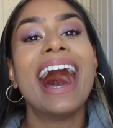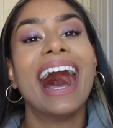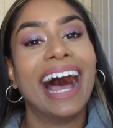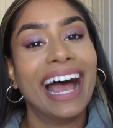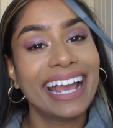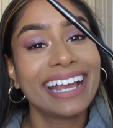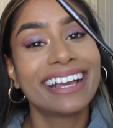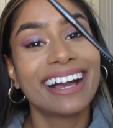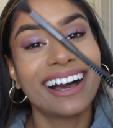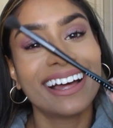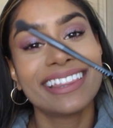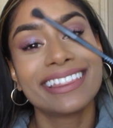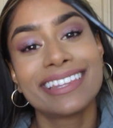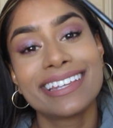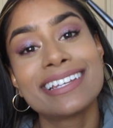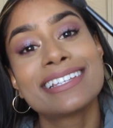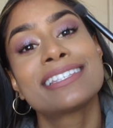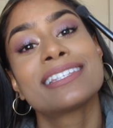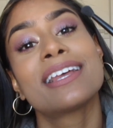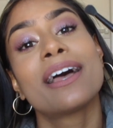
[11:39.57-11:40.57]
I got
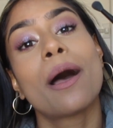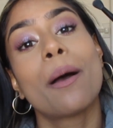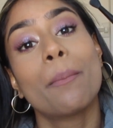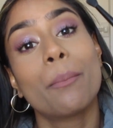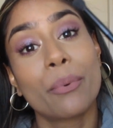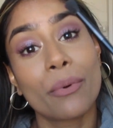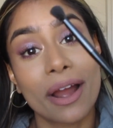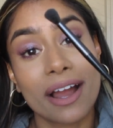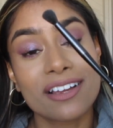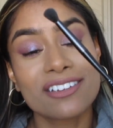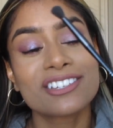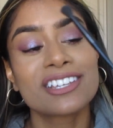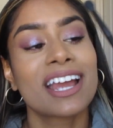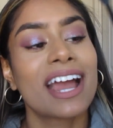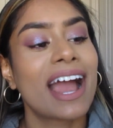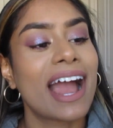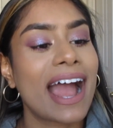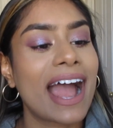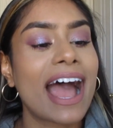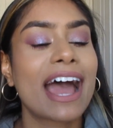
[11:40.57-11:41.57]
this brush
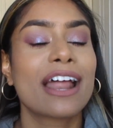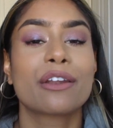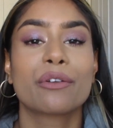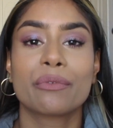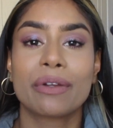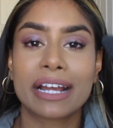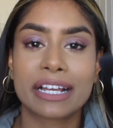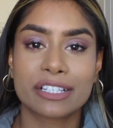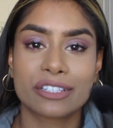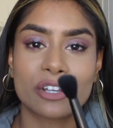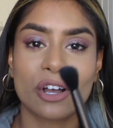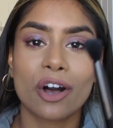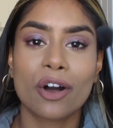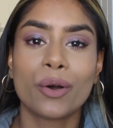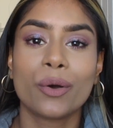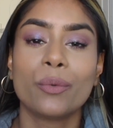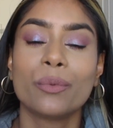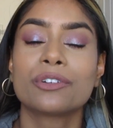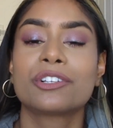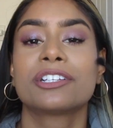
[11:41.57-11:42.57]
at Rexall,
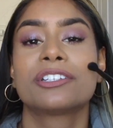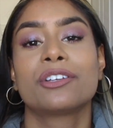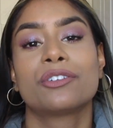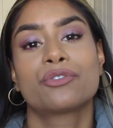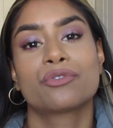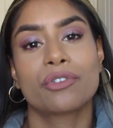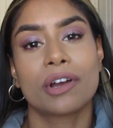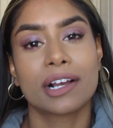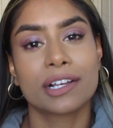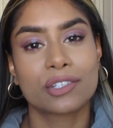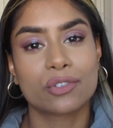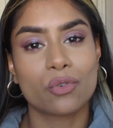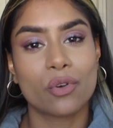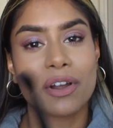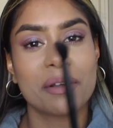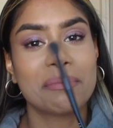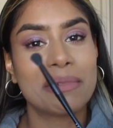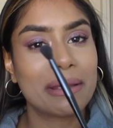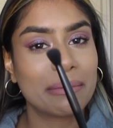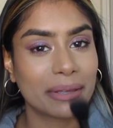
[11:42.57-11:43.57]
which is a
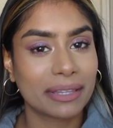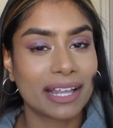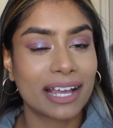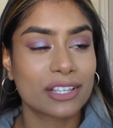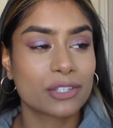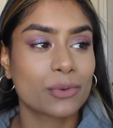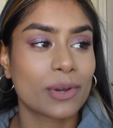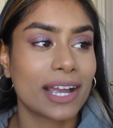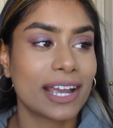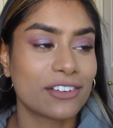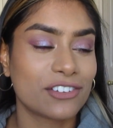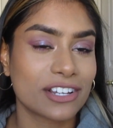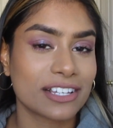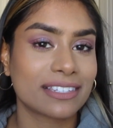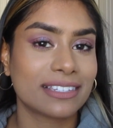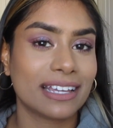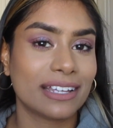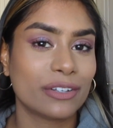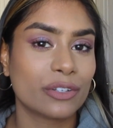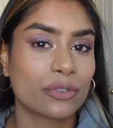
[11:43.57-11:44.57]
drugstore. Maybe that's why I just
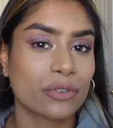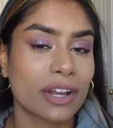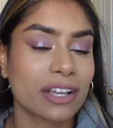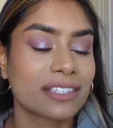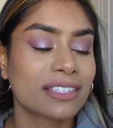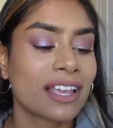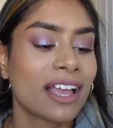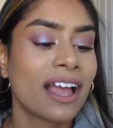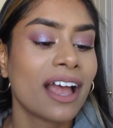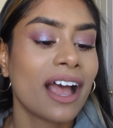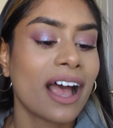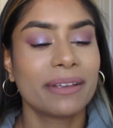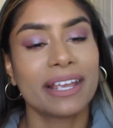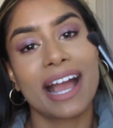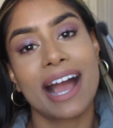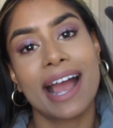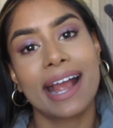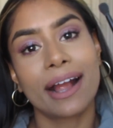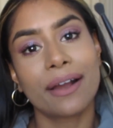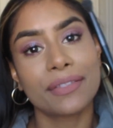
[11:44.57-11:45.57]
said dress. But
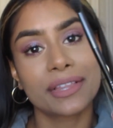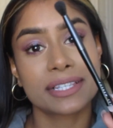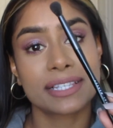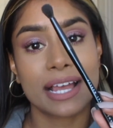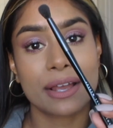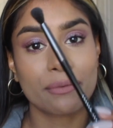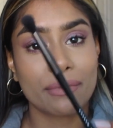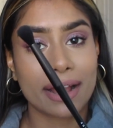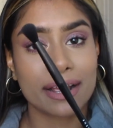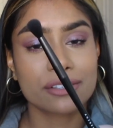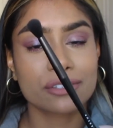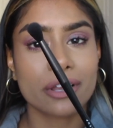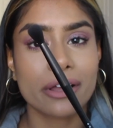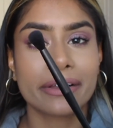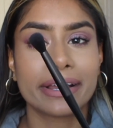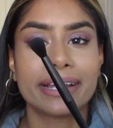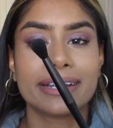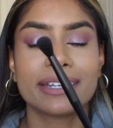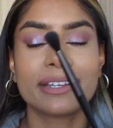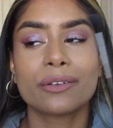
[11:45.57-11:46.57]
yeah, I got this at Rexall
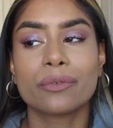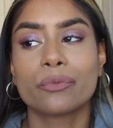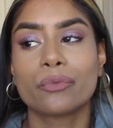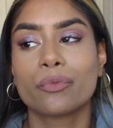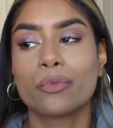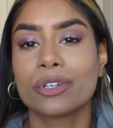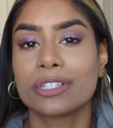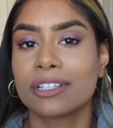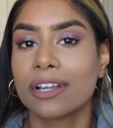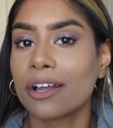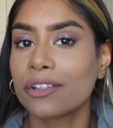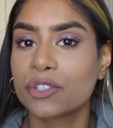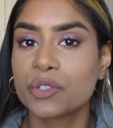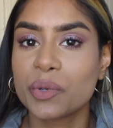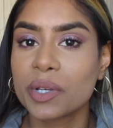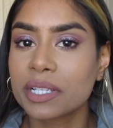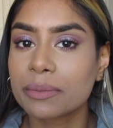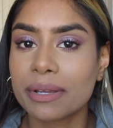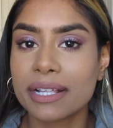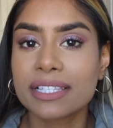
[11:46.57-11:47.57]
and it was not too
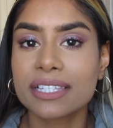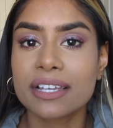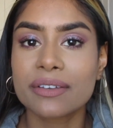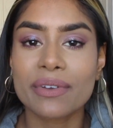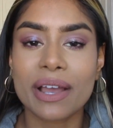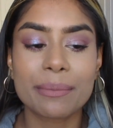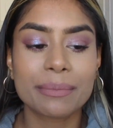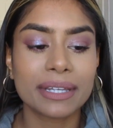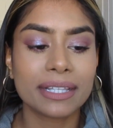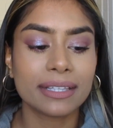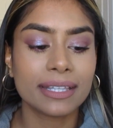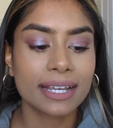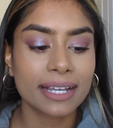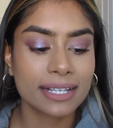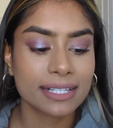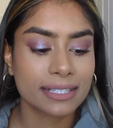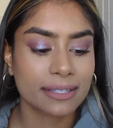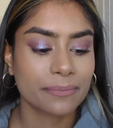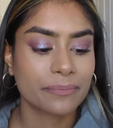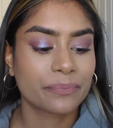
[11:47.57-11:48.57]
expensive. I mean,
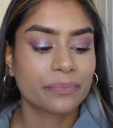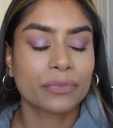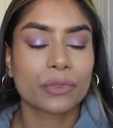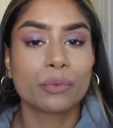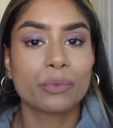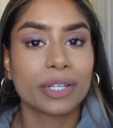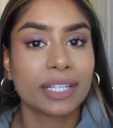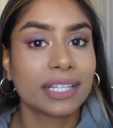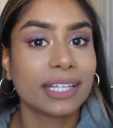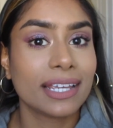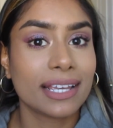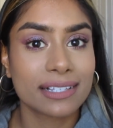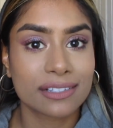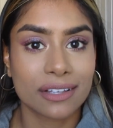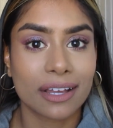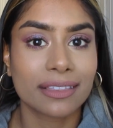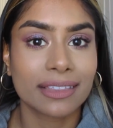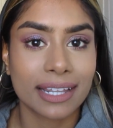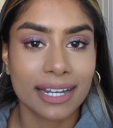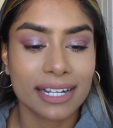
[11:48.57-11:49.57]
NYX really is
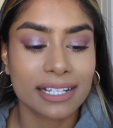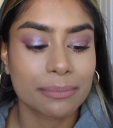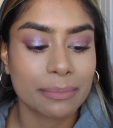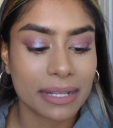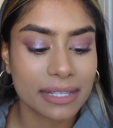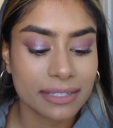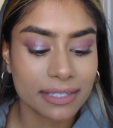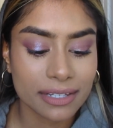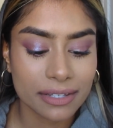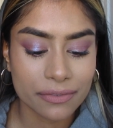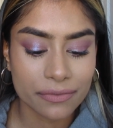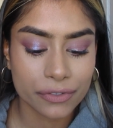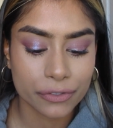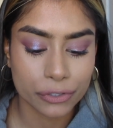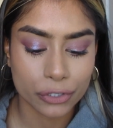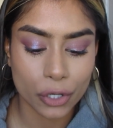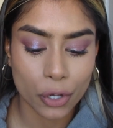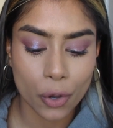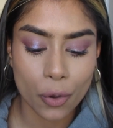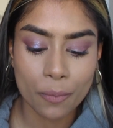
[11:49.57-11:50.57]
not that expensive,
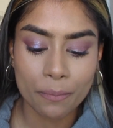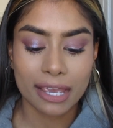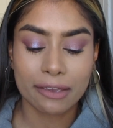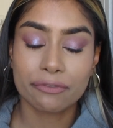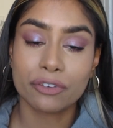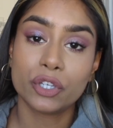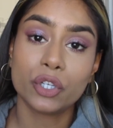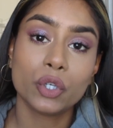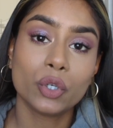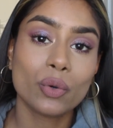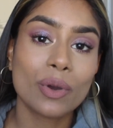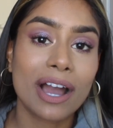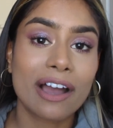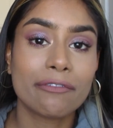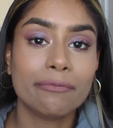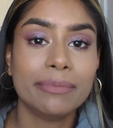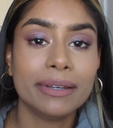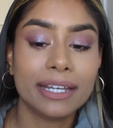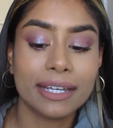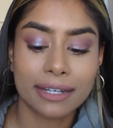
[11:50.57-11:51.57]
so if you
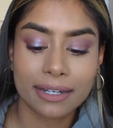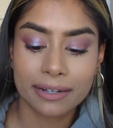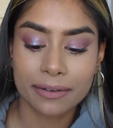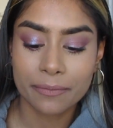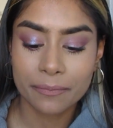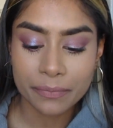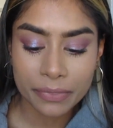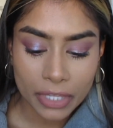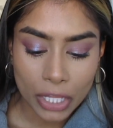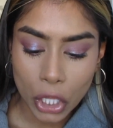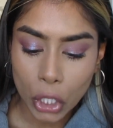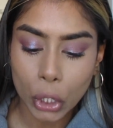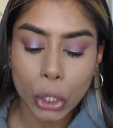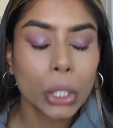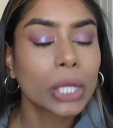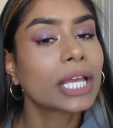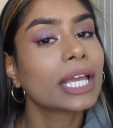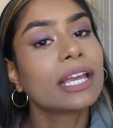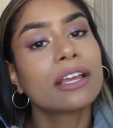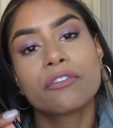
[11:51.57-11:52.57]
have been
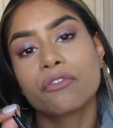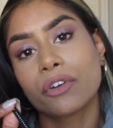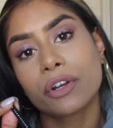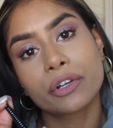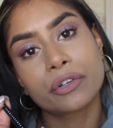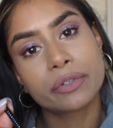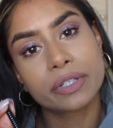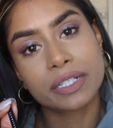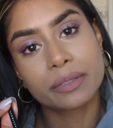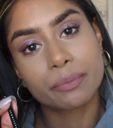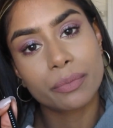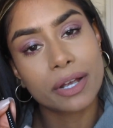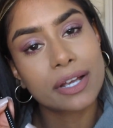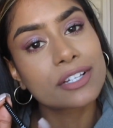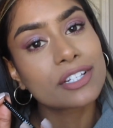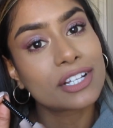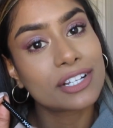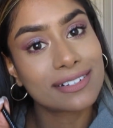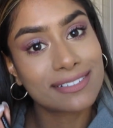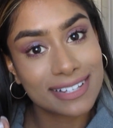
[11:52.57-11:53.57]
looking for a crease
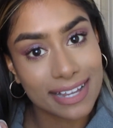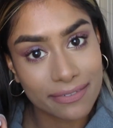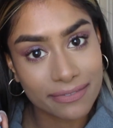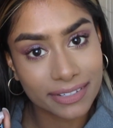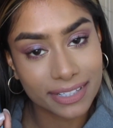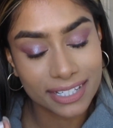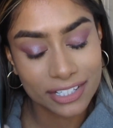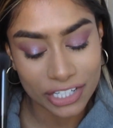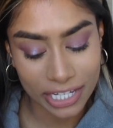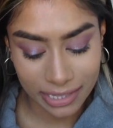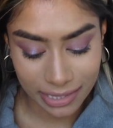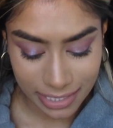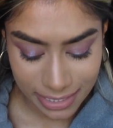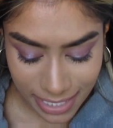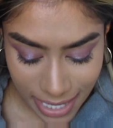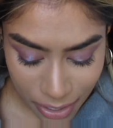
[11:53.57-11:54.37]
brush, definitely check this